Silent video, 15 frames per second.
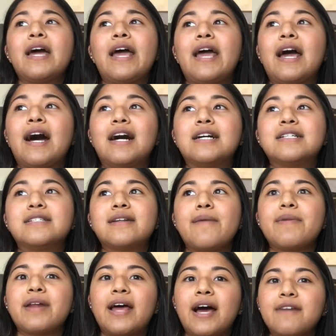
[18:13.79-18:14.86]
and I
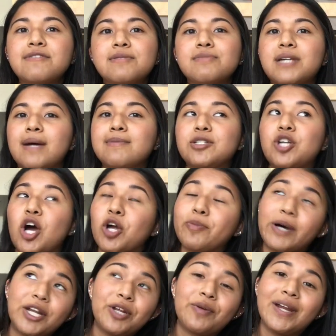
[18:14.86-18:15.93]
mean I have some time to talk
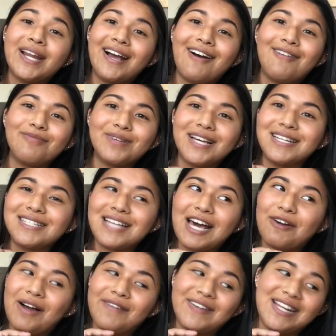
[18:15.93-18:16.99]
about it right now because I
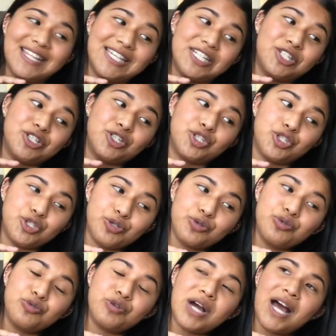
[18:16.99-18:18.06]
don't have anything to
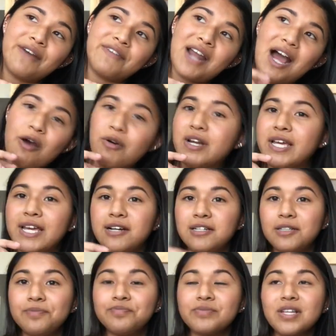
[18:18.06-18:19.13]
do. I have an hour to
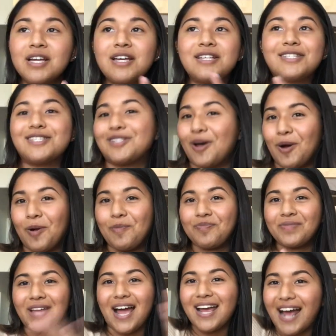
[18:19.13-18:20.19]
kill. So
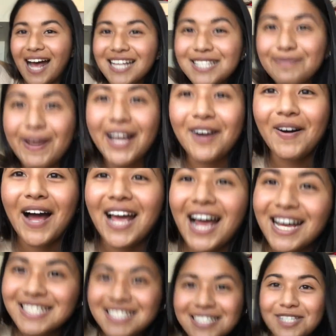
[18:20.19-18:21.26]
I
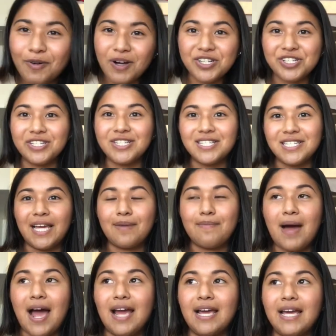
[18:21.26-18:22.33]
asked this question to
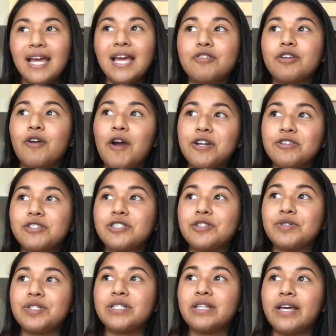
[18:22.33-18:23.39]
my graduate
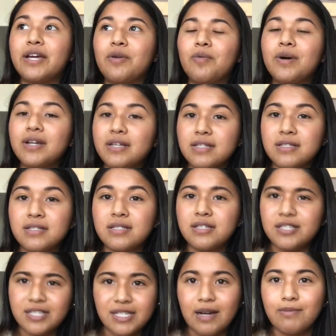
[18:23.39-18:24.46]
student, like, what is
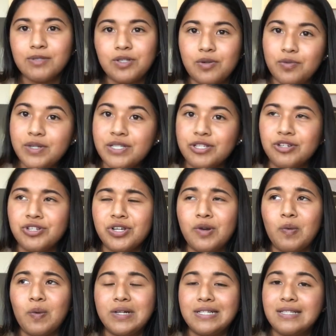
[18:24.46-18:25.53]
stem cell research
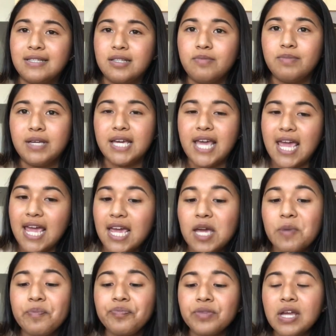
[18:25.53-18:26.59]
and what is the big
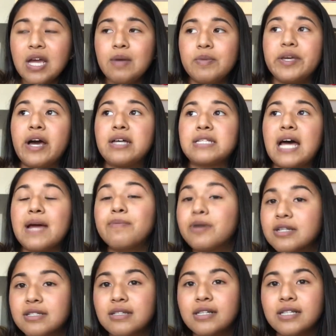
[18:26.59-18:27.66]
aim? Because I
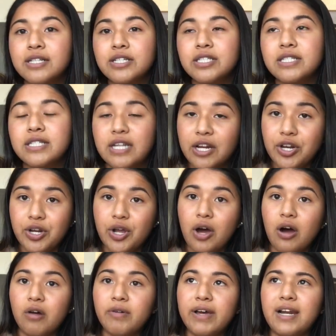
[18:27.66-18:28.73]
personally didn't
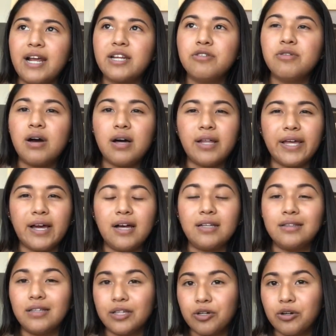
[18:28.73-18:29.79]
know, and I knew like a
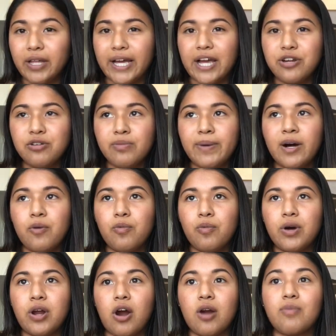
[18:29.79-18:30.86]
little, like I knew about
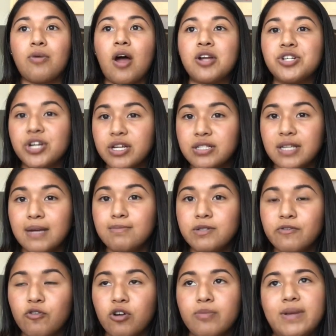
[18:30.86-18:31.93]
what our projects aimed
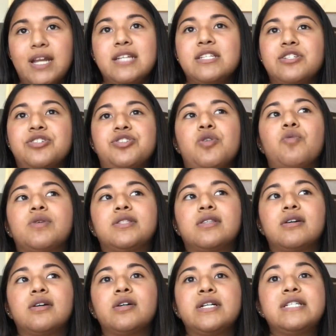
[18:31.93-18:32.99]
for, but I didn't know what
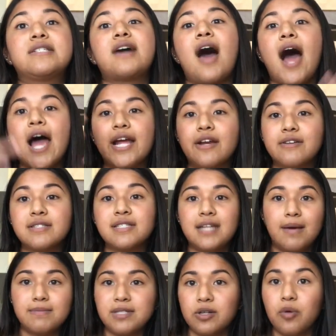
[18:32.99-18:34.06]
the entire
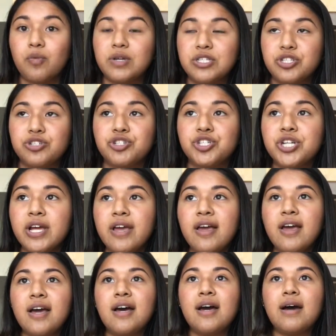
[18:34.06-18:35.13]
stem cell research
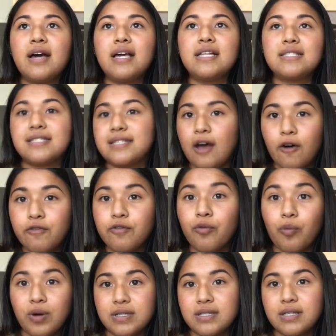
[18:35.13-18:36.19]
itself
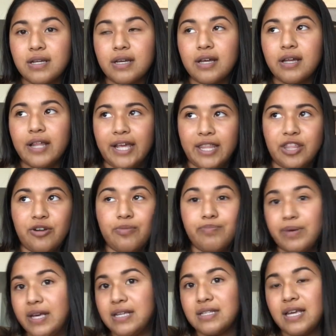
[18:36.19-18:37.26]
was, like their
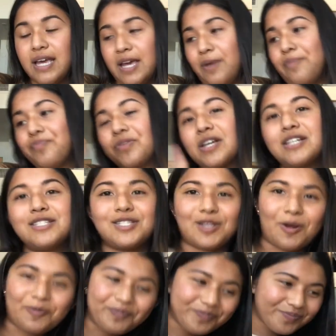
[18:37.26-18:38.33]
biggest aim.
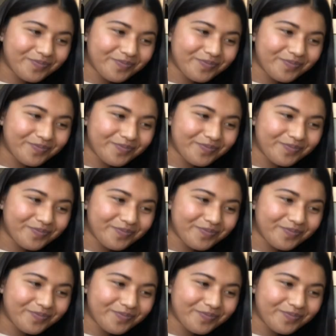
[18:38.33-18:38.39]
So